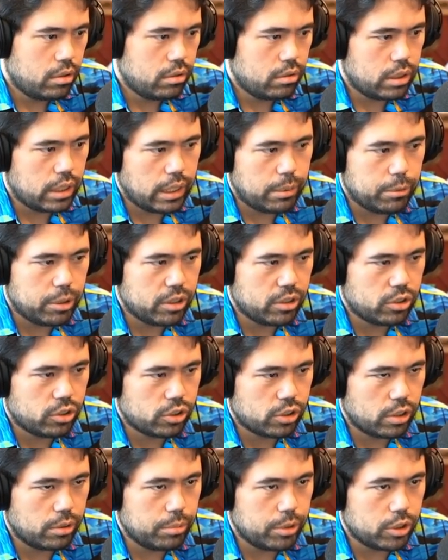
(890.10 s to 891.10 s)
Yeah, I mean, this is just
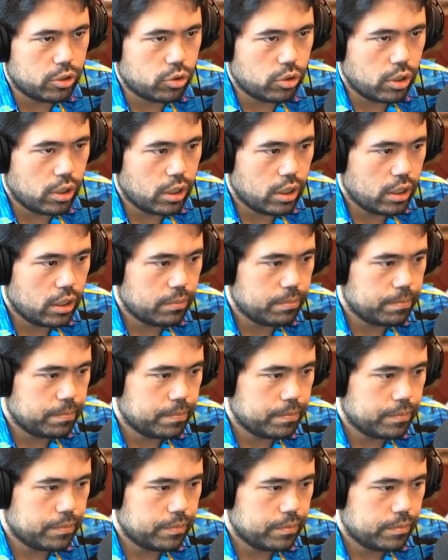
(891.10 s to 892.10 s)
going to be a draw,
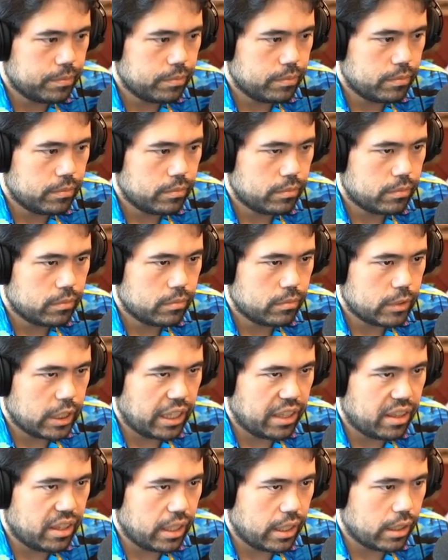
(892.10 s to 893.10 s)
I
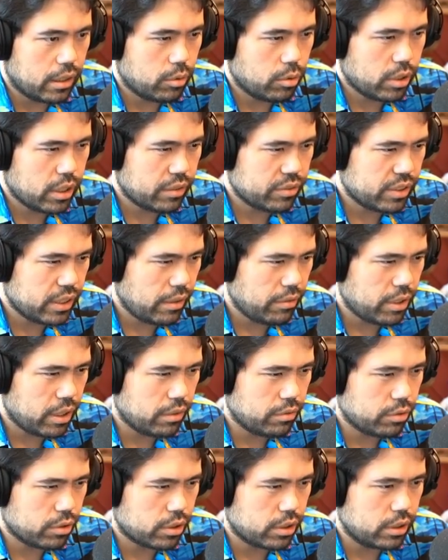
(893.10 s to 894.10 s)
think. Rook f7, I
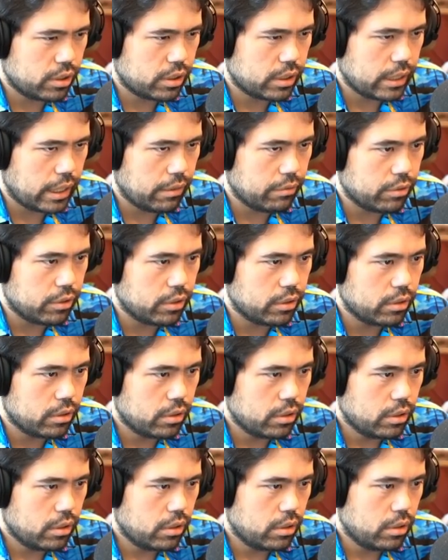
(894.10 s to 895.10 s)
have rook d7.
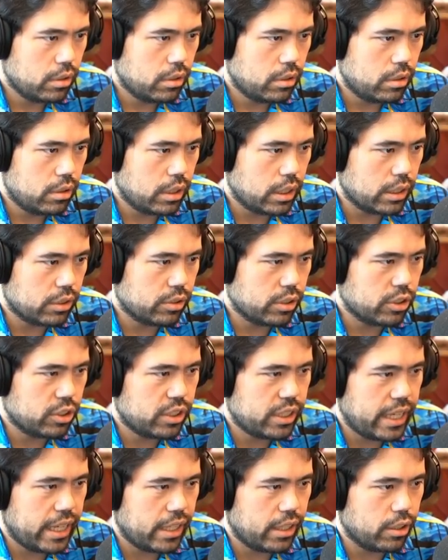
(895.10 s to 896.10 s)
Yeah, so I just
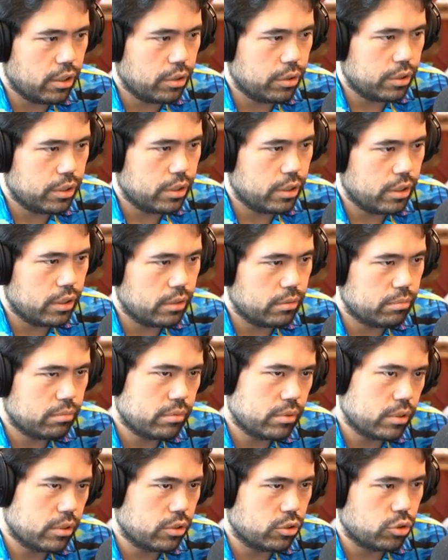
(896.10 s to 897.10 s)
take and go here, and
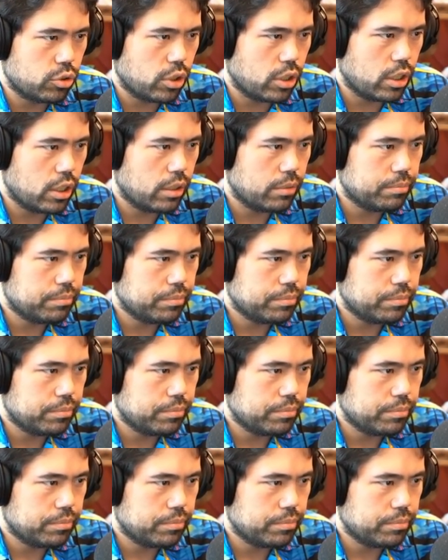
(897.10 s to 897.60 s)
it's a draw.